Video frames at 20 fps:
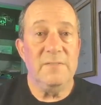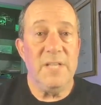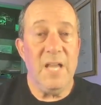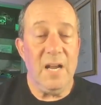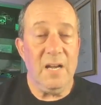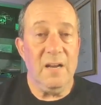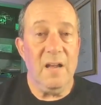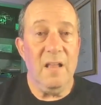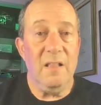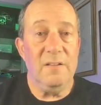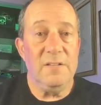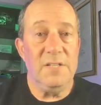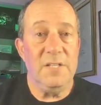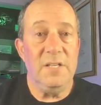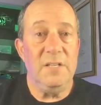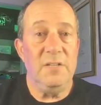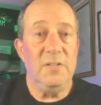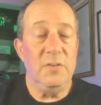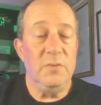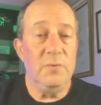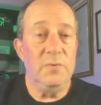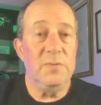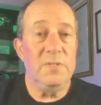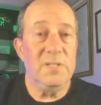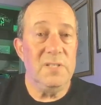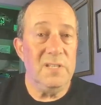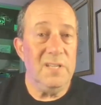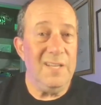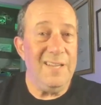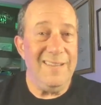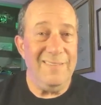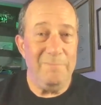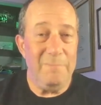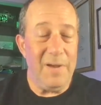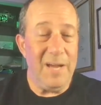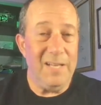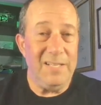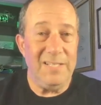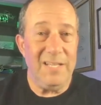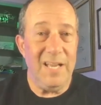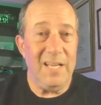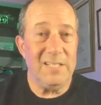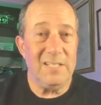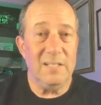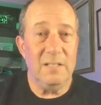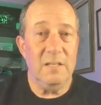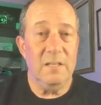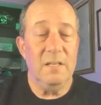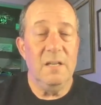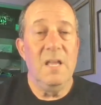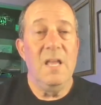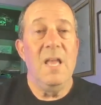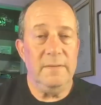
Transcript: technology used by Tesla.